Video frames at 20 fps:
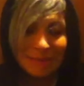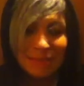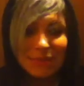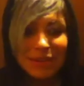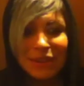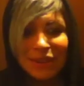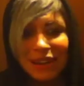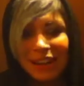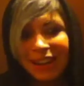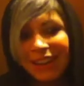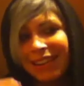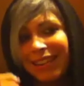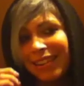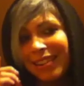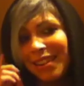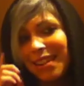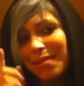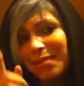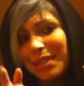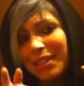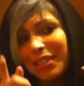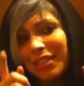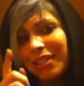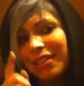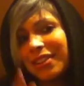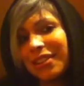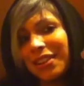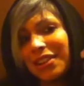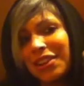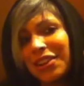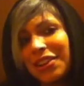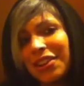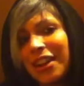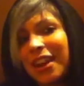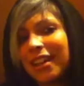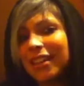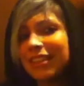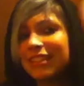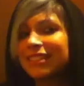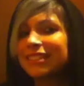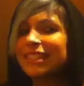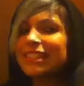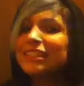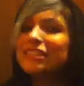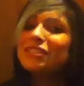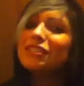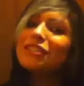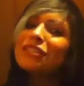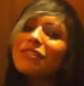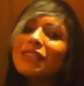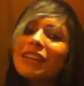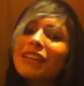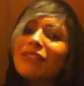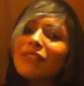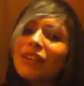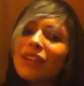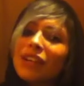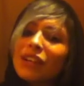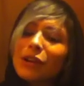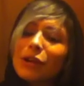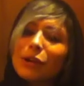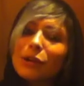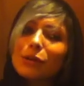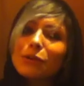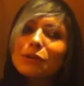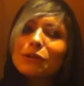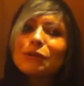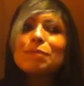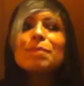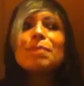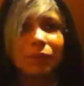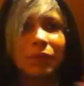but I can comment on all your Alex Day survey videos.